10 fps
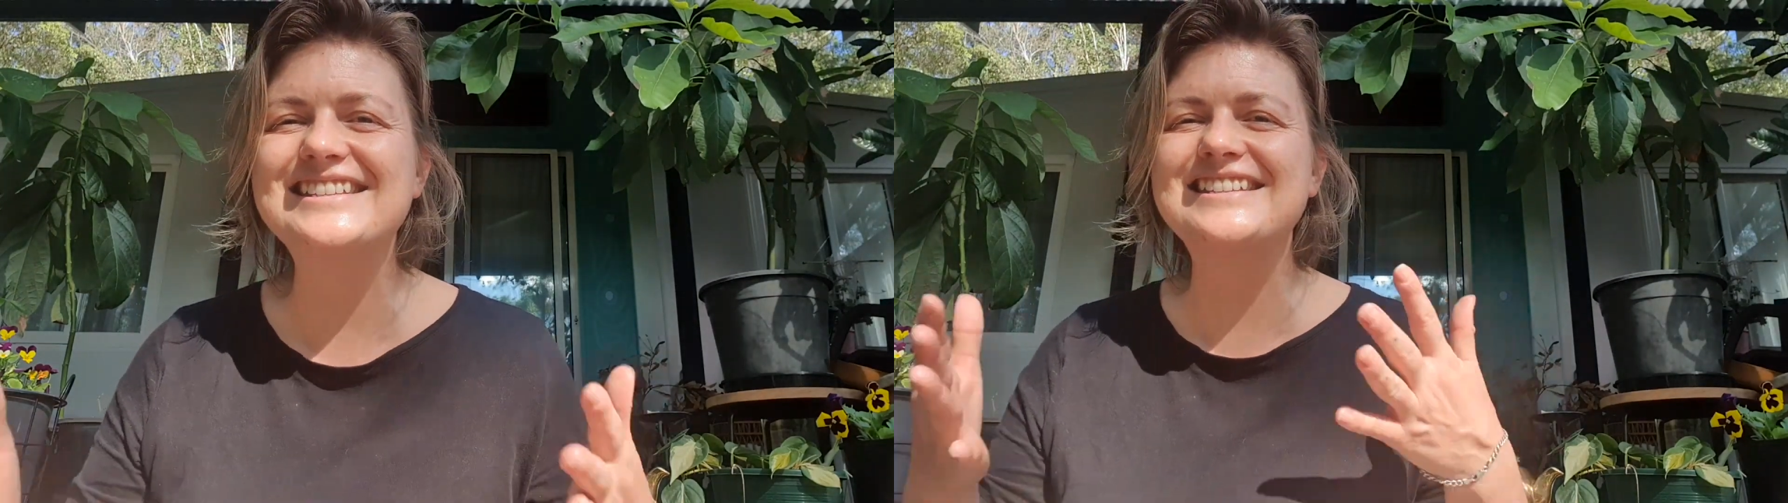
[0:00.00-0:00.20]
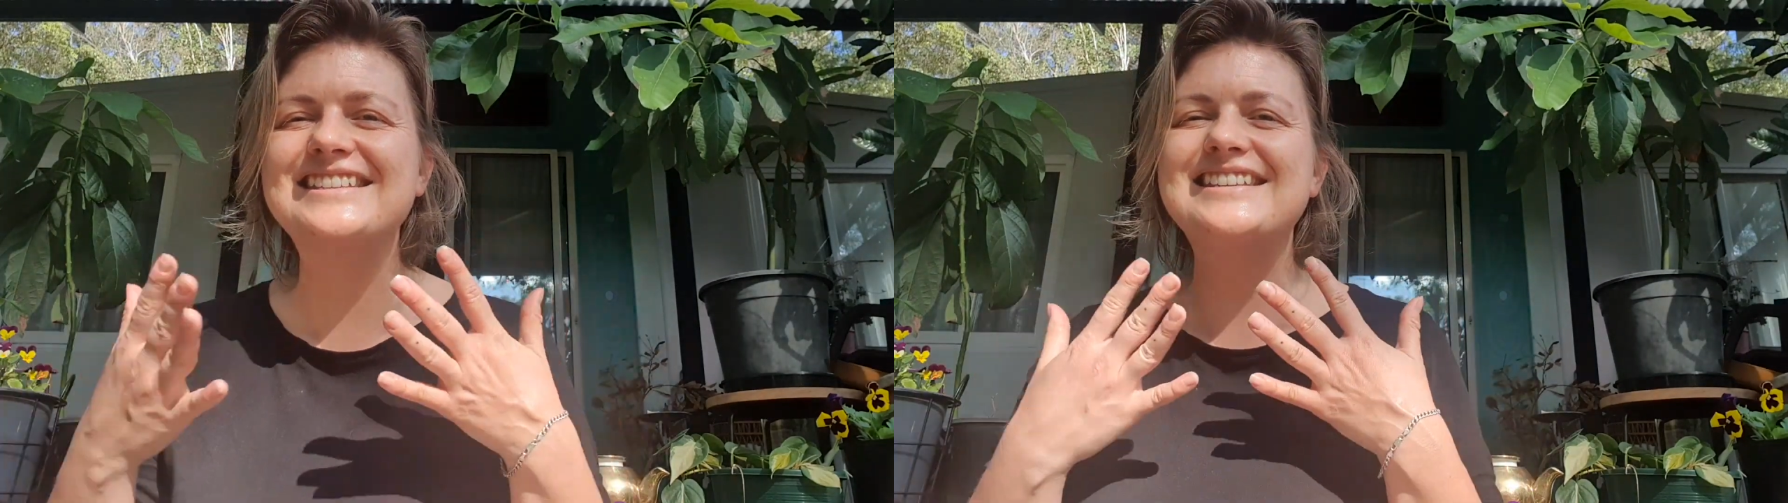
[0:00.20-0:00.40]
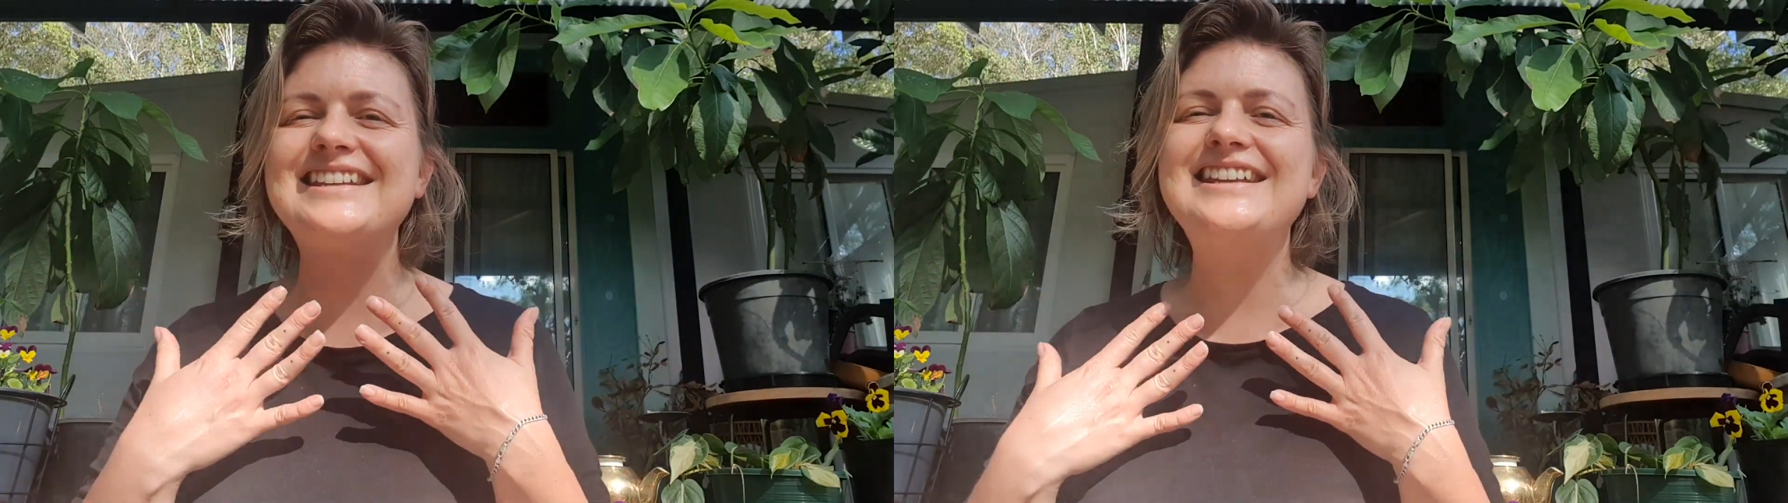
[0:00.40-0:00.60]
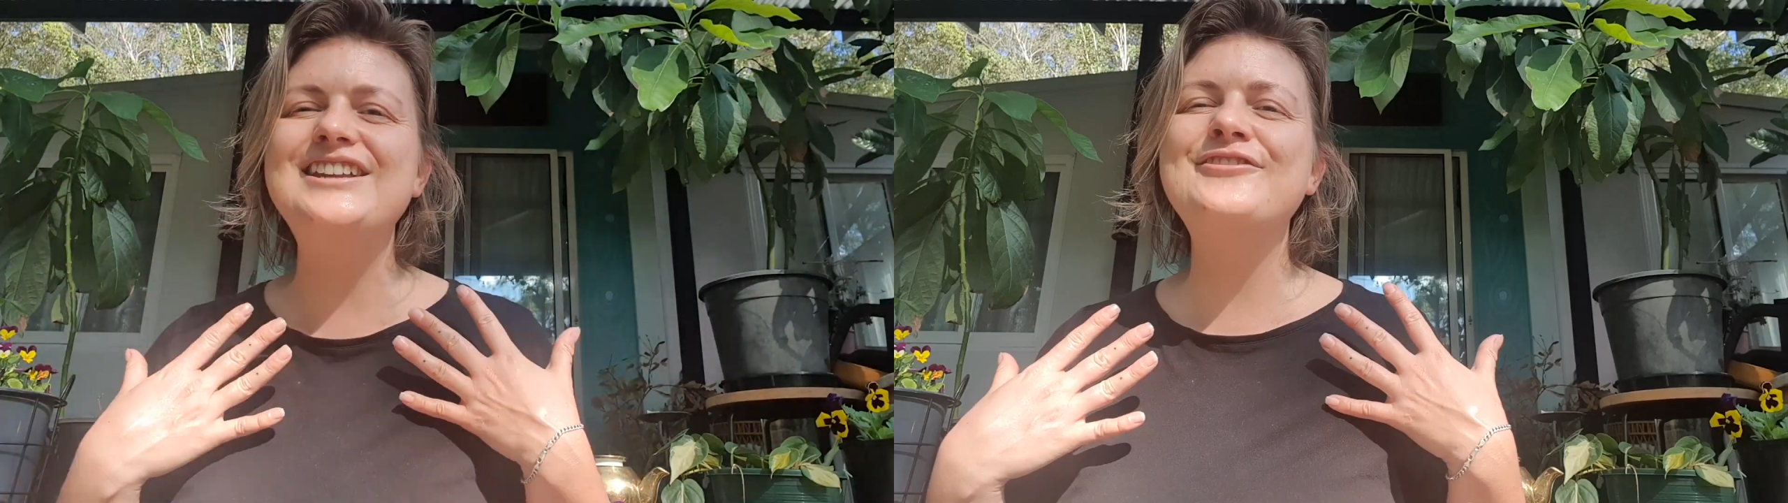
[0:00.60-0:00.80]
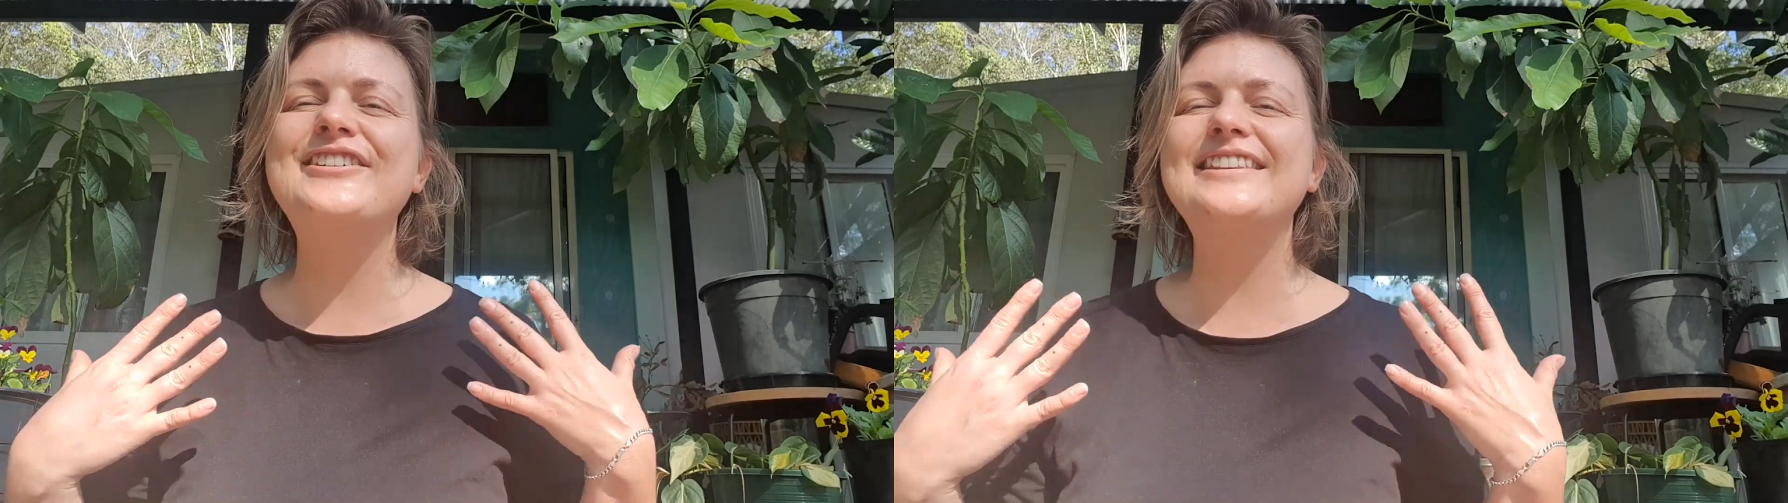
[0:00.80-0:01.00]

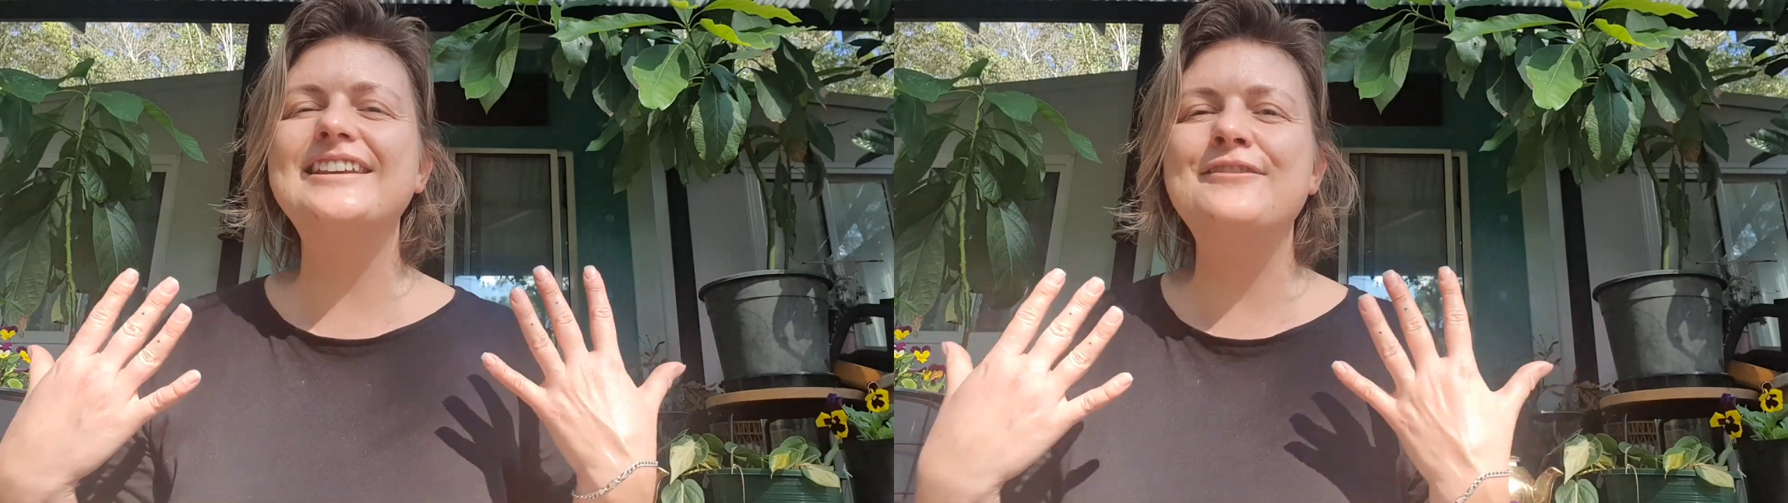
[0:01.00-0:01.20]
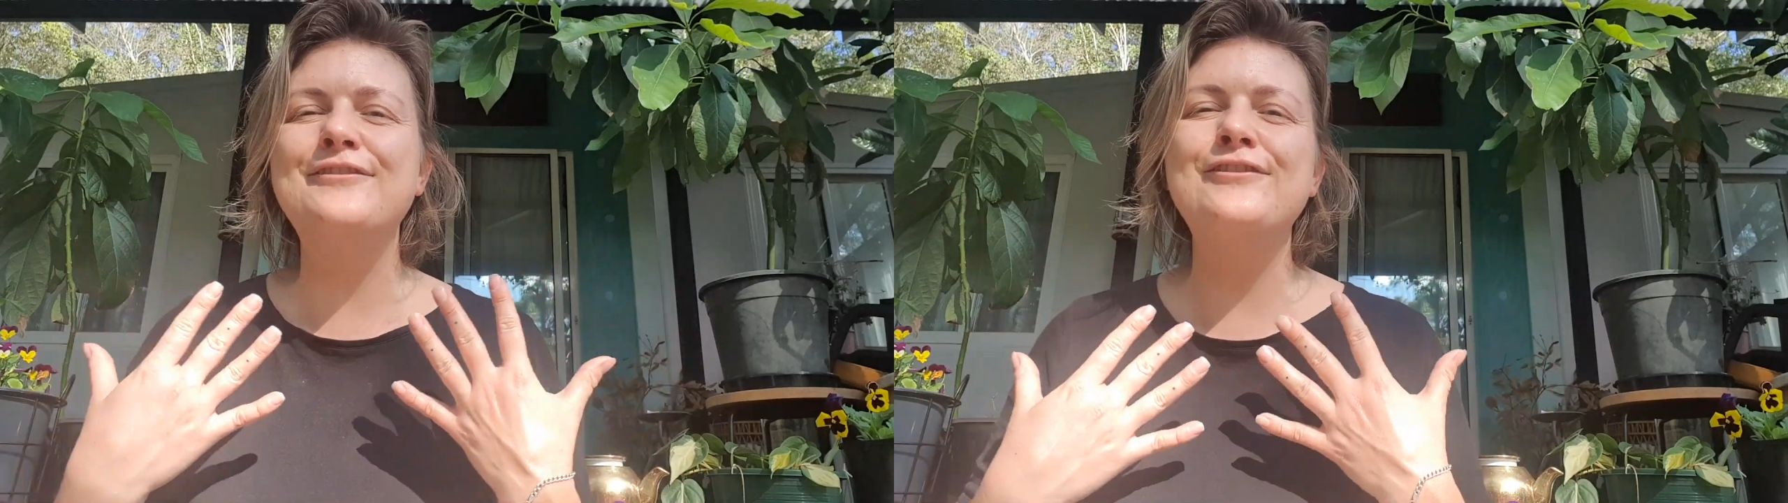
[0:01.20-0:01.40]
see what they